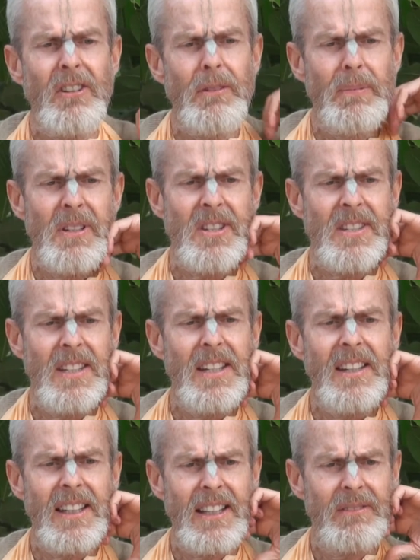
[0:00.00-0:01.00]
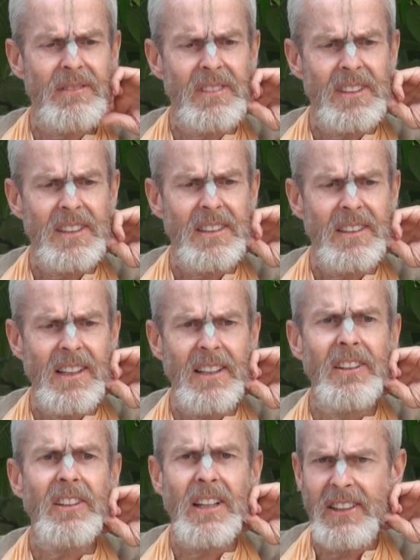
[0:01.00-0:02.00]
gopis see them.
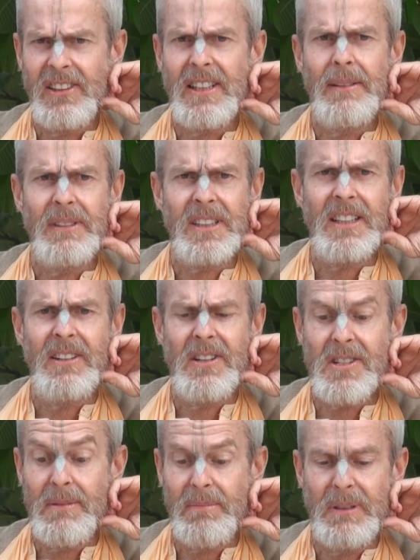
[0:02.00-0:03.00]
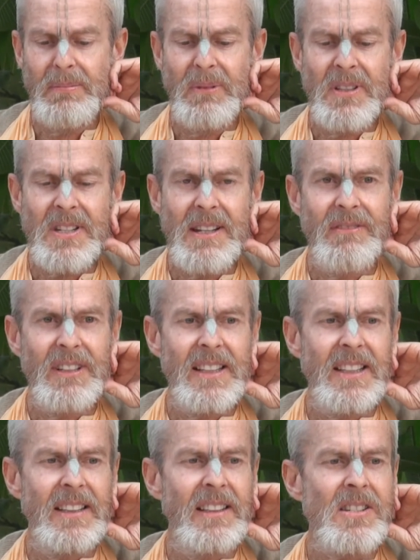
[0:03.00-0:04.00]
Other commentaries and purports I've read
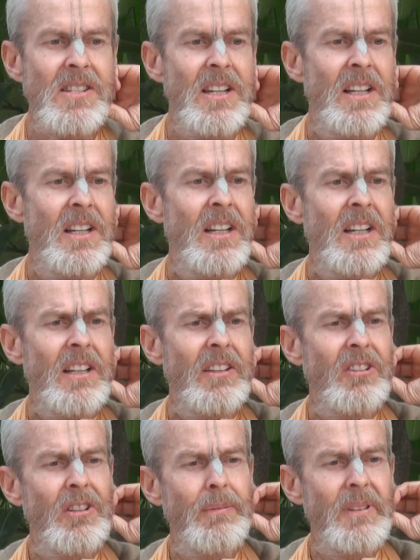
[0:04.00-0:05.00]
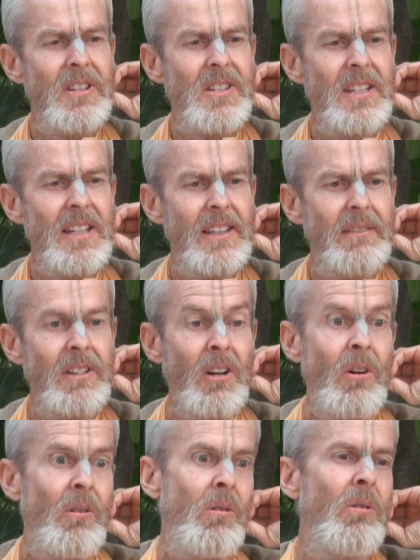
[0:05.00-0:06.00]
like this. The gopis see them,
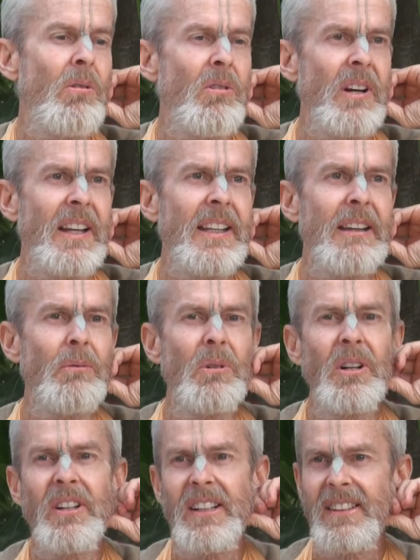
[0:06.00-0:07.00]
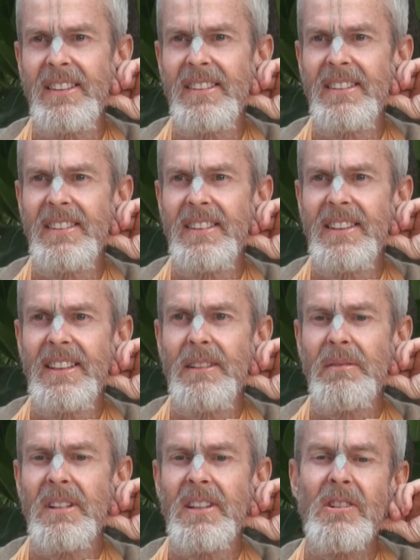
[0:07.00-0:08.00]
and they worry.
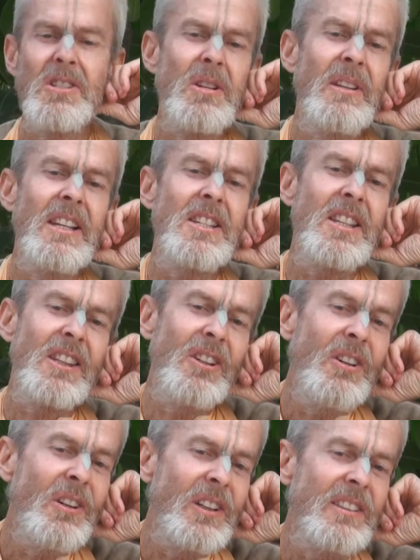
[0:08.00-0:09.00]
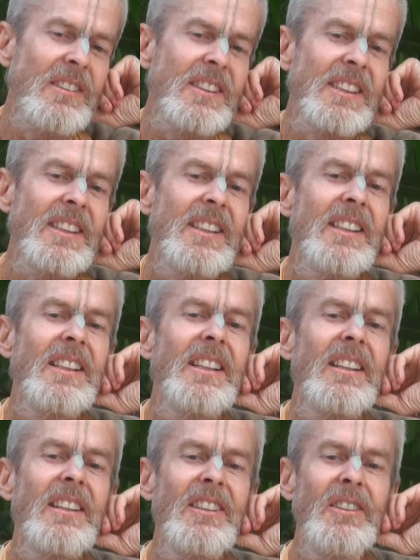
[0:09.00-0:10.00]
So these thorns
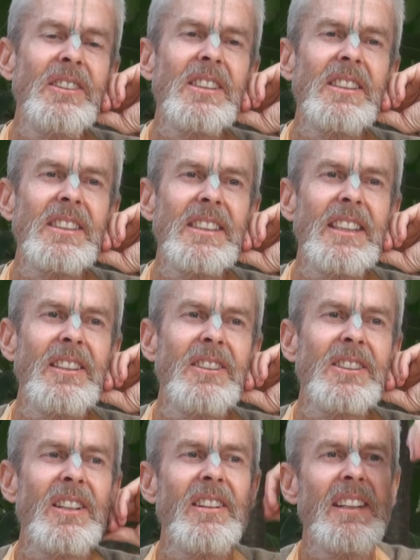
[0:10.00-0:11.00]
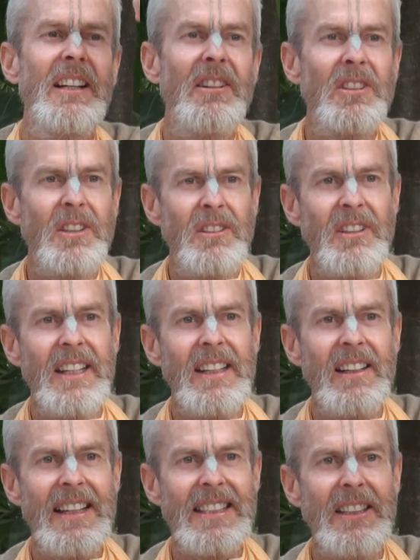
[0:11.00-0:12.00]
and stickers are there to
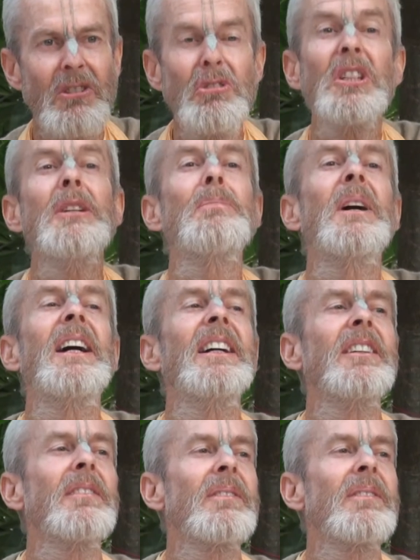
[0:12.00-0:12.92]
create as an udipan,